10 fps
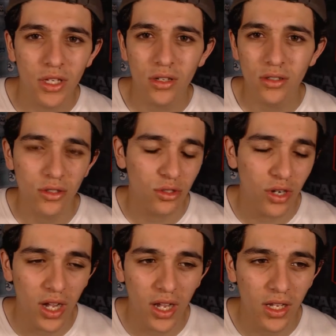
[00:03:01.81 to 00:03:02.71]
They all
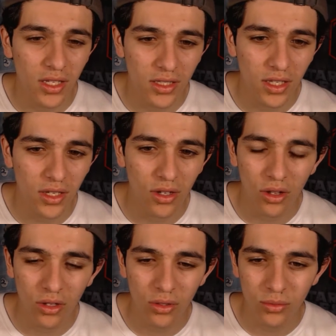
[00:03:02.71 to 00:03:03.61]
cried. They
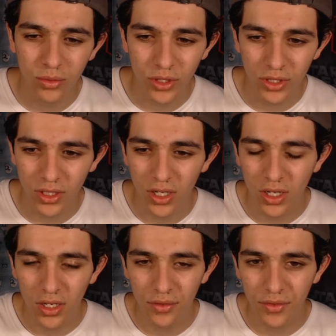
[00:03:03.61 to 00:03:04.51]
all
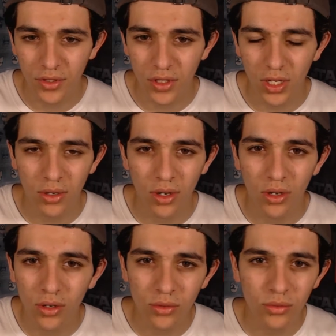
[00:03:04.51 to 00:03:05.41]

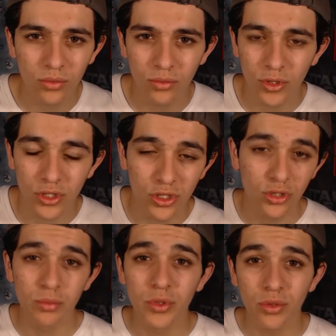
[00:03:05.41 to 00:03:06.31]
were
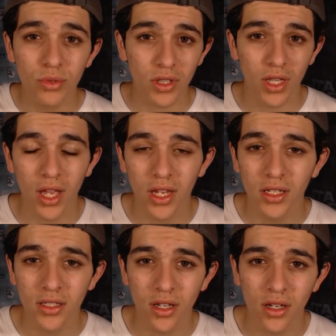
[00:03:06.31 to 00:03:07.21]
super
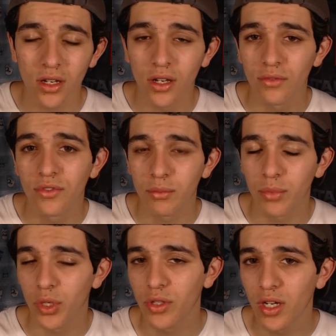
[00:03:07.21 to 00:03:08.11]
reliant on Humphrey
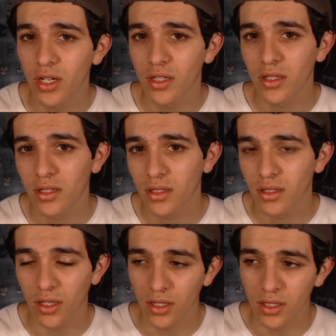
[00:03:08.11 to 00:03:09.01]
Bogart,
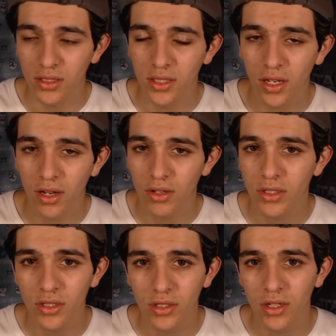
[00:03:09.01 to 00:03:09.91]
his
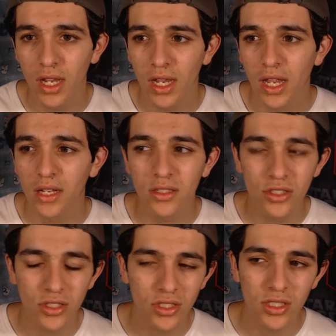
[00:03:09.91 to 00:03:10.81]
character, and it
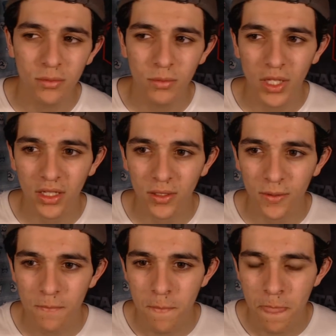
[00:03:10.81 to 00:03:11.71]
just seemed like